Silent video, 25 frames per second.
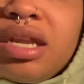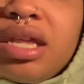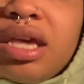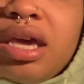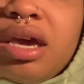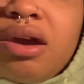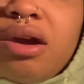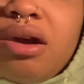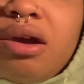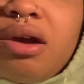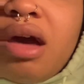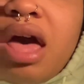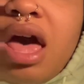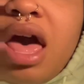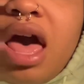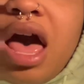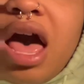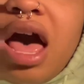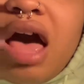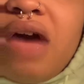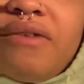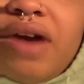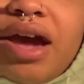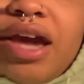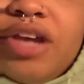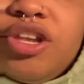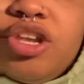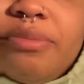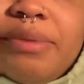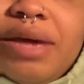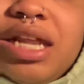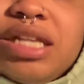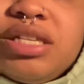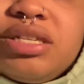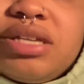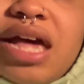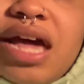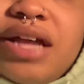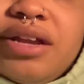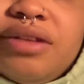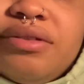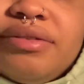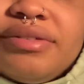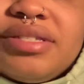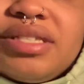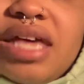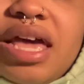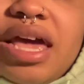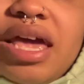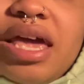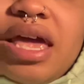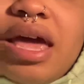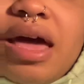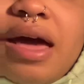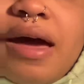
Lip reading: here, all right, you may need to, how do you say,